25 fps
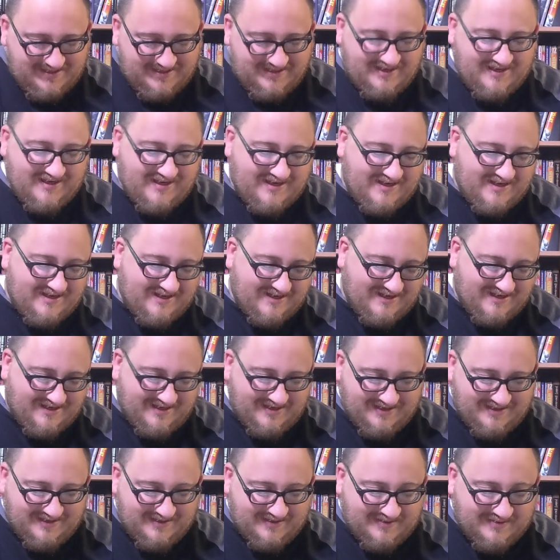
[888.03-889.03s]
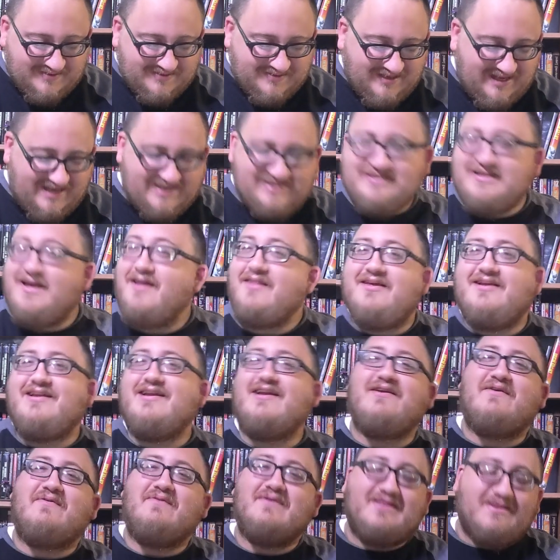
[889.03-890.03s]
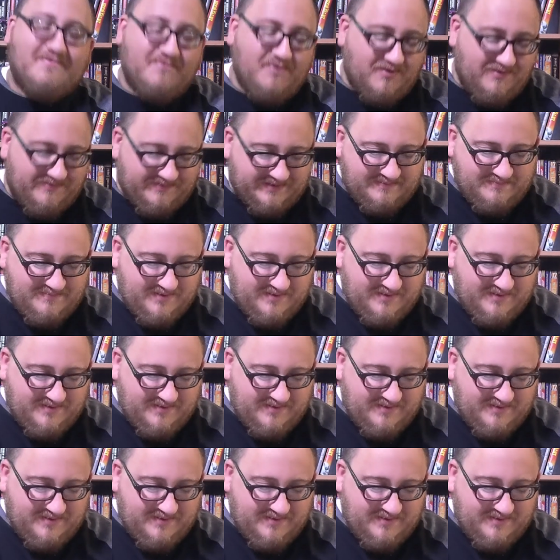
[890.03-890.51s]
Oh, has nothing to do with the movie,